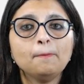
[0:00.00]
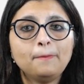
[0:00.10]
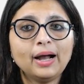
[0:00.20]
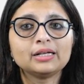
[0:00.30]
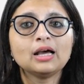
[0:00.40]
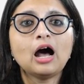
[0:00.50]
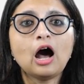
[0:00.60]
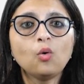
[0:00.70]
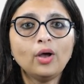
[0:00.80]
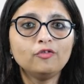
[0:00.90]
But
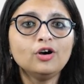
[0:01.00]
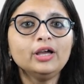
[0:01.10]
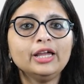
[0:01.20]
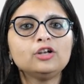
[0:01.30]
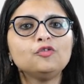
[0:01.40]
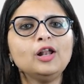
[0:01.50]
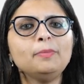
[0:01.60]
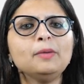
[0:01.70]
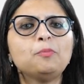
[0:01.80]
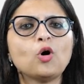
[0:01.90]
however, it will
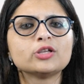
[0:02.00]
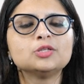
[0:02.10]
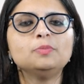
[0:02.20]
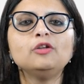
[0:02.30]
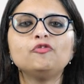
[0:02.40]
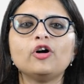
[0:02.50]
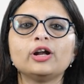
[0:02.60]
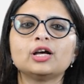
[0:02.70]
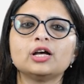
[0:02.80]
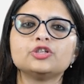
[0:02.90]
be possible for
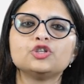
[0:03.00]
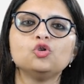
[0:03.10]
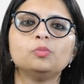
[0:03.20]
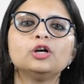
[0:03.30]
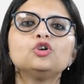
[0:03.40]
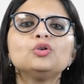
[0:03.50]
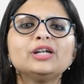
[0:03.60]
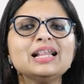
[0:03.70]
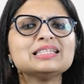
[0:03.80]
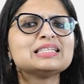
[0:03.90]
a consumer to
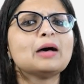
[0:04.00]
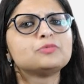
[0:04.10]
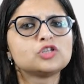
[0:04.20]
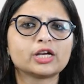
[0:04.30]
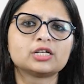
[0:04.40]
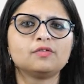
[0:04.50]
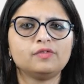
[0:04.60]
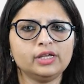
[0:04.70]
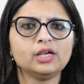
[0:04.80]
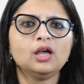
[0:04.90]
tell
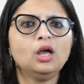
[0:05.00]
subjectively